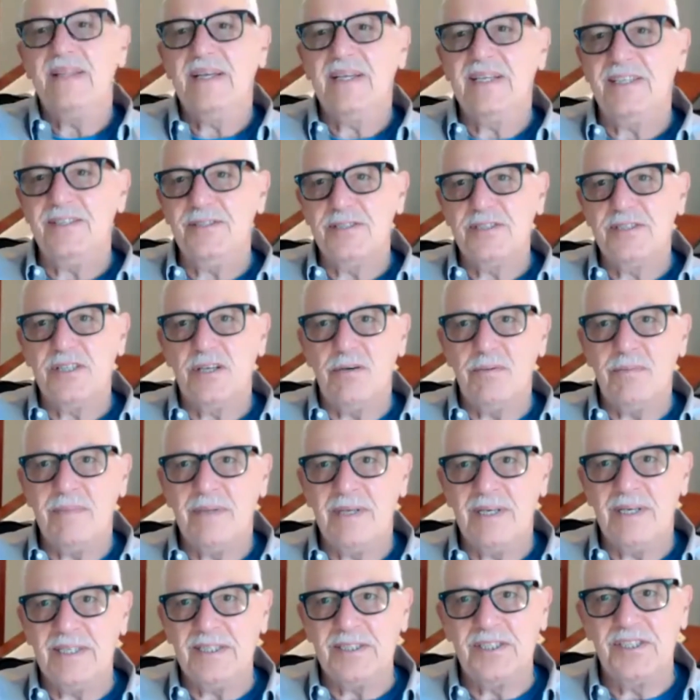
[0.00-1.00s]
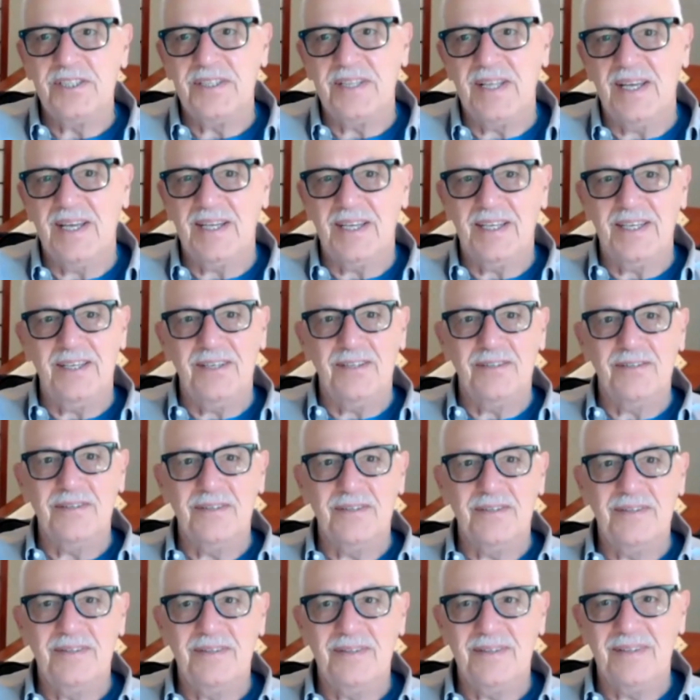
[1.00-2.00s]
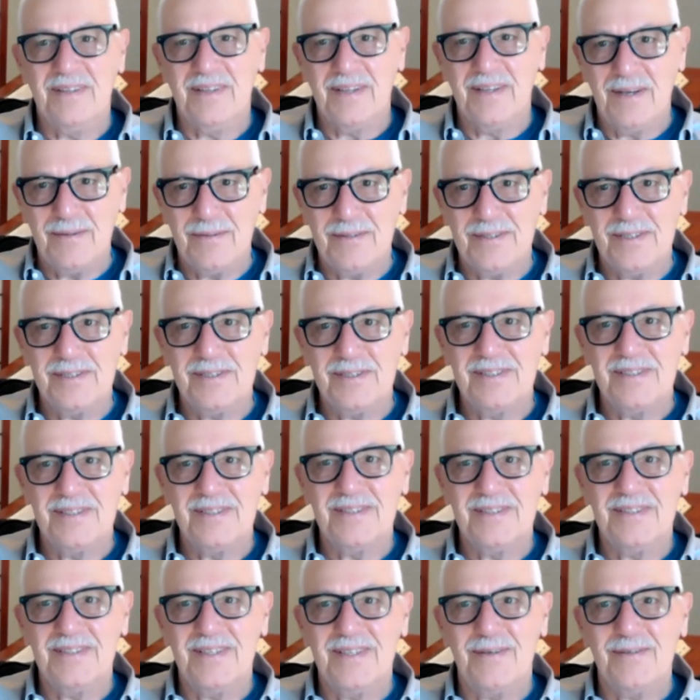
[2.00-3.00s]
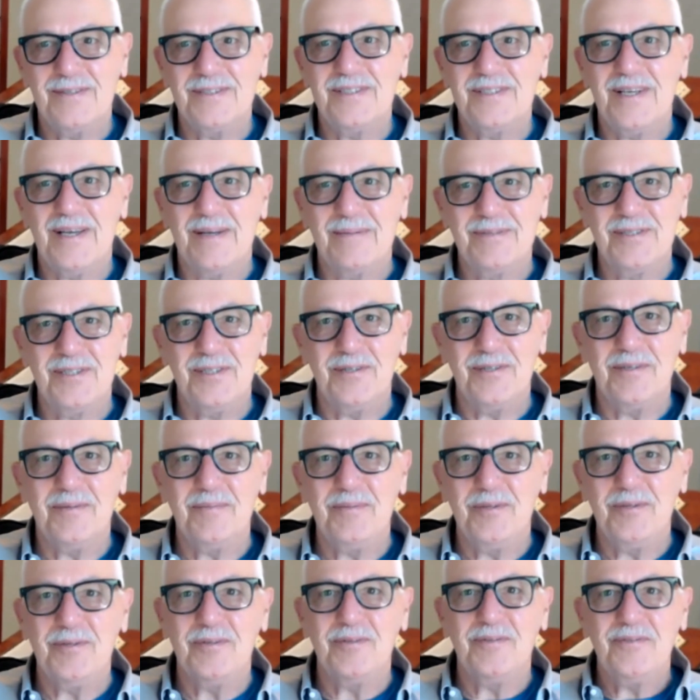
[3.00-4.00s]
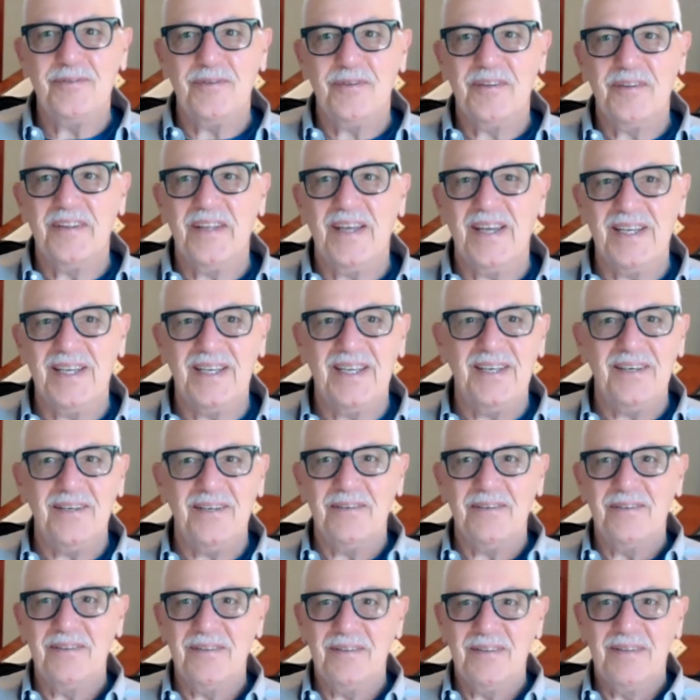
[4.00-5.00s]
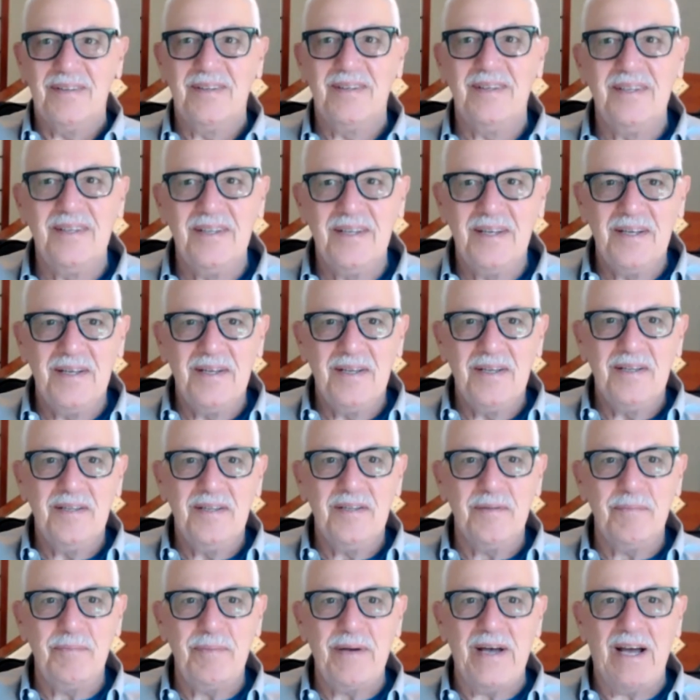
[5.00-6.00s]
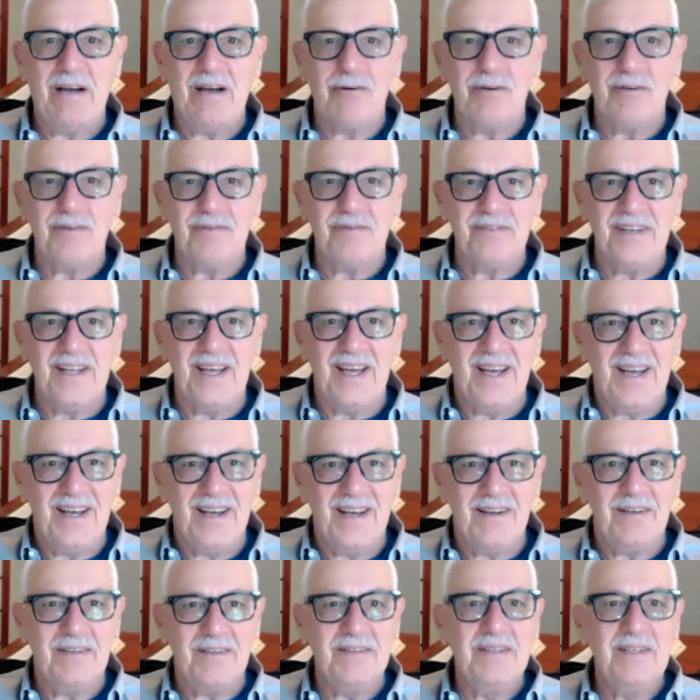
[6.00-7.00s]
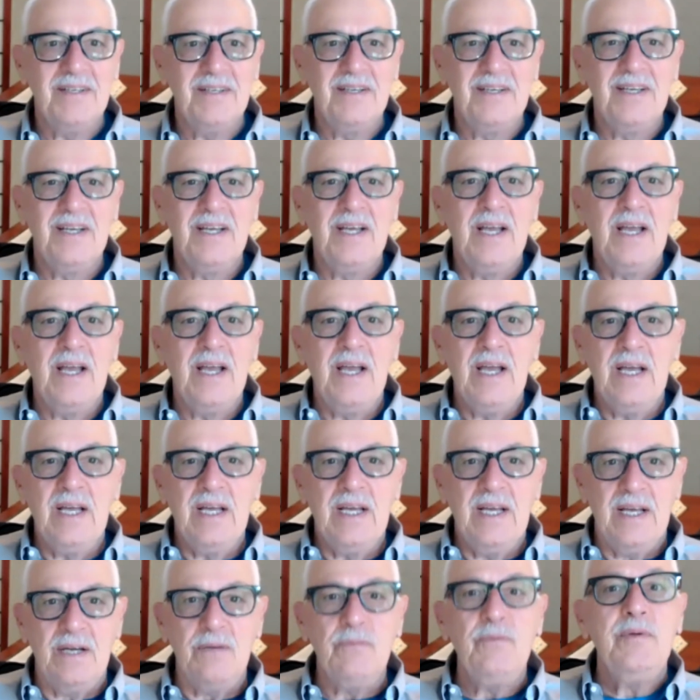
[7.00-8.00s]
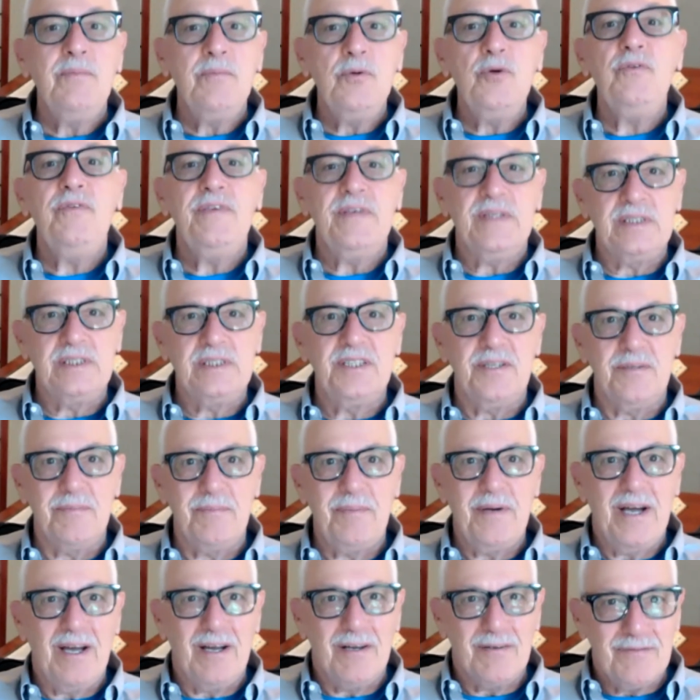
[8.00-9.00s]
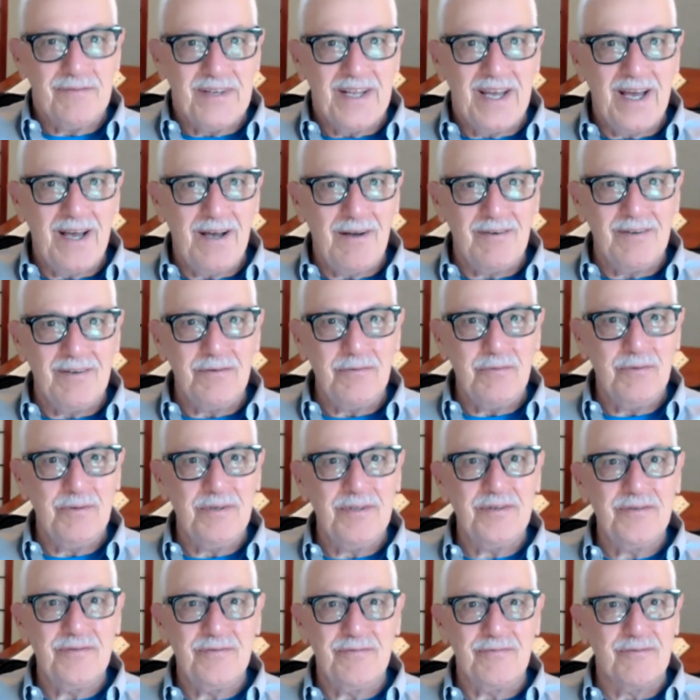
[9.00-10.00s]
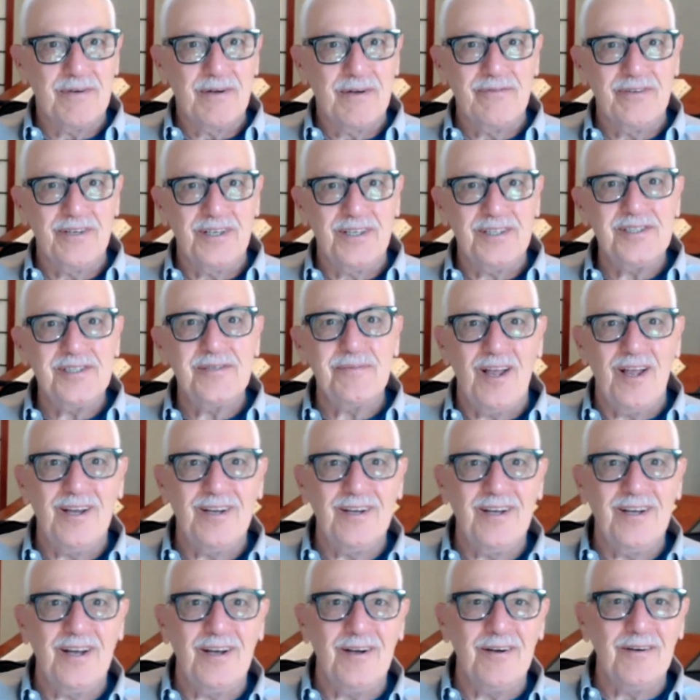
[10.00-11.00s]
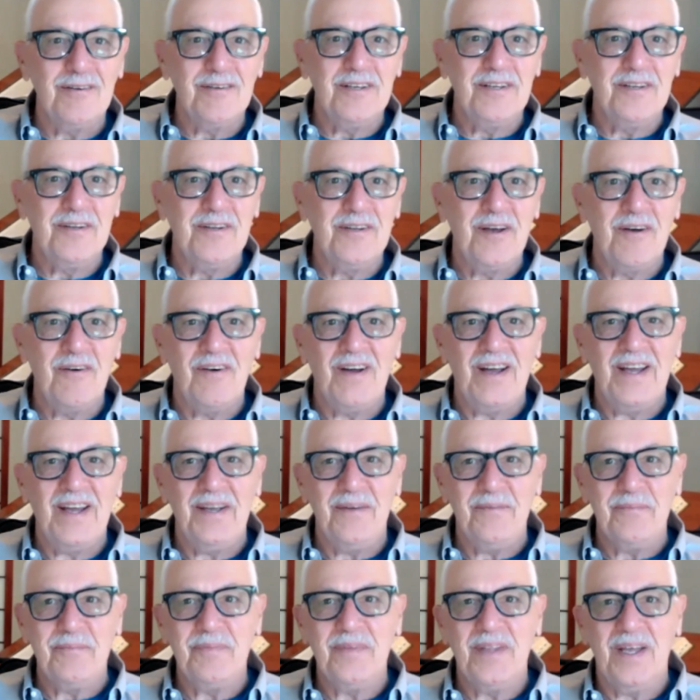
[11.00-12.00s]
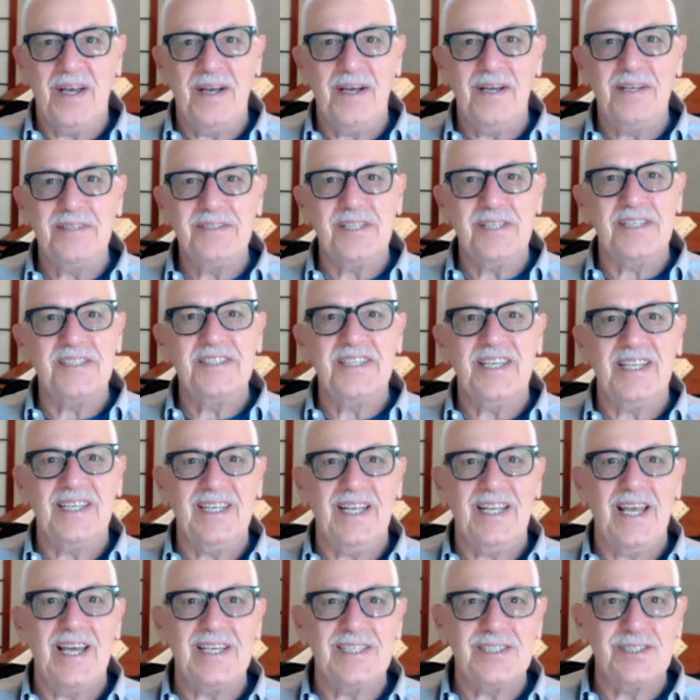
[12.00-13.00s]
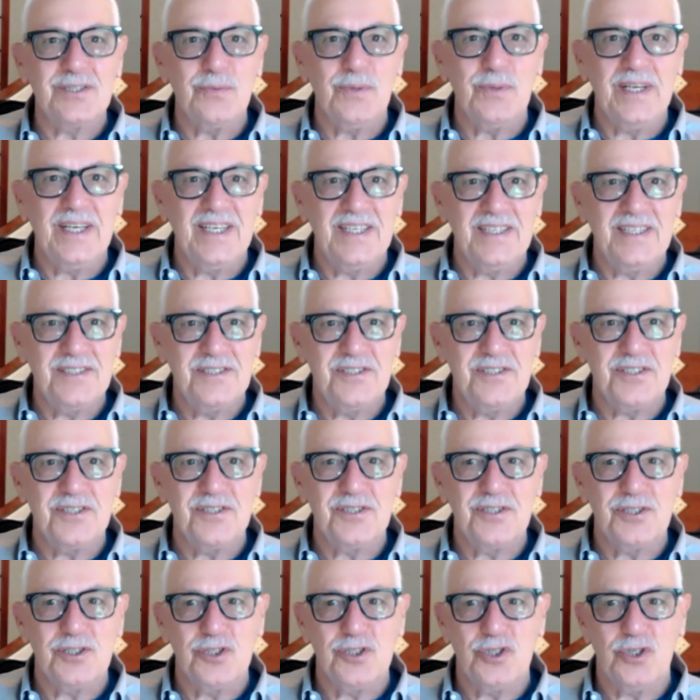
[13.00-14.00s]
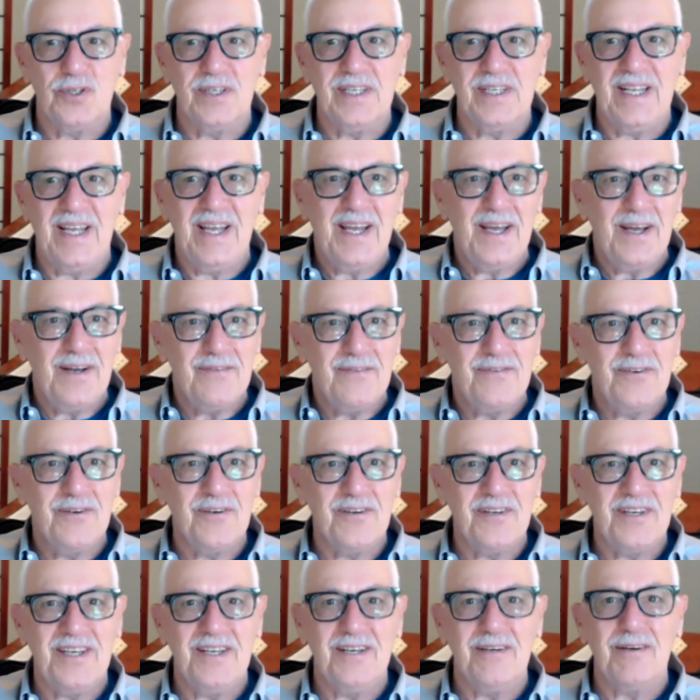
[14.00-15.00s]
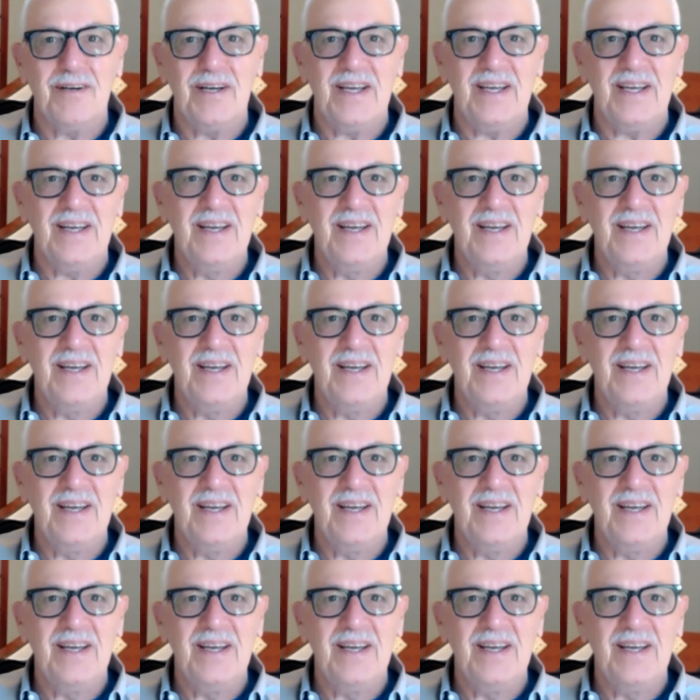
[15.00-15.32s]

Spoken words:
you so much. Thank you. That was absolutely beautiful. Thank you. The power of now. And we move into the power of now with Reverend Elizabeth Longo. You know, as I said last week, it's just a joy to have her here.